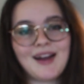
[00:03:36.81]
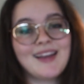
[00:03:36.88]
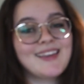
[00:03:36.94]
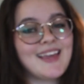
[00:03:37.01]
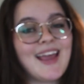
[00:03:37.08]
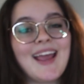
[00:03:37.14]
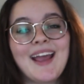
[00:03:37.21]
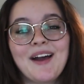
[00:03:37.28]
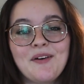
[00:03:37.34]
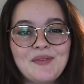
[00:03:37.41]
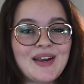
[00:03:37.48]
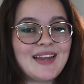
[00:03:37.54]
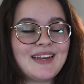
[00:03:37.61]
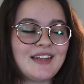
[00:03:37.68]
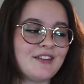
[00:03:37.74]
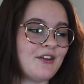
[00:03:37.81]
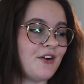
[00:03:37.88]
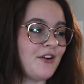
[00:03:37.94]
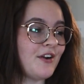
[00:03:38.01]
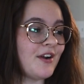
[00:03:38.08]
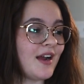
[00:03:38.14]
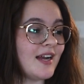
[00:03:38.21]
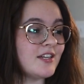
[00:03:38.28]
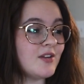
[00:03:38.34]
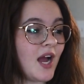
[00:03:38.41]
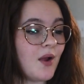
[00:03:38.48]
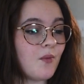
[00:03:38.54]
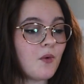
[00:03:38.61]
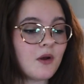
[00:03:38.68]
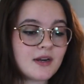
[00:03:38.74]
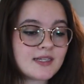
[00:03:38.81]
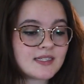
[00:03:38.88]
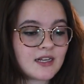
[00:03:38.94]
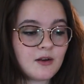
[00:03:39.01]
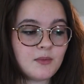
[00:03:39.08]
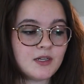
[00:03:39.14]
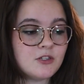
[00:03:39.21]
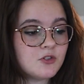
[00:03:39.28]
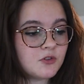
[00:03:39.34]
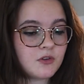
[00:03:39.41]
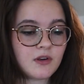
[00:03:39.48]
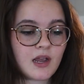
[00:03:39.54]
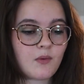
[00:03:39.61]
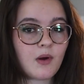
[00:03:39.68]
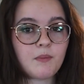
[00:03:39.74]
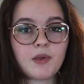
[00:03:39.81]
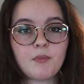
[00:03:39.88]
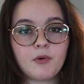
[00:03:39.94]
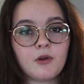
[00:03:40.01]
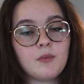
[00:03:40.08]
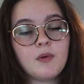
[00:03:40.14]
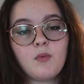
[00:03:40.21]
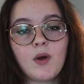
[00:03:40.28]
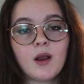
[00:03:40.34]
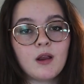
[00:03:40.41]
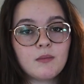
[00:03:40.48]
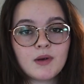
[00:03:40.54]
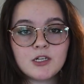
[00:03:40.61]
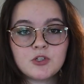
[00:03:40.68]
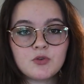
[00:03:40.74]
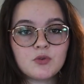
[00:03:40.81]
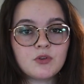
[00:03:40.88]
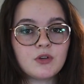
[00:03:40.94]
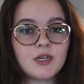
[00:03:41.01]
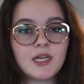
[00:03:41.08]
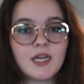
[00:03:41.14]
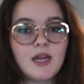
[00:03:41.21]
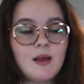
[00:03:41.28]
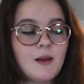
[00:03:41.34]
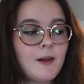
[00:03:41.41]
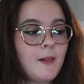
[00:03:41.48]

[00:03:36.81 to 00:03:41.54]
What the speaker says: I can't wait any longer. I want to sell my jewelry. I want people to be wearing my jewelry.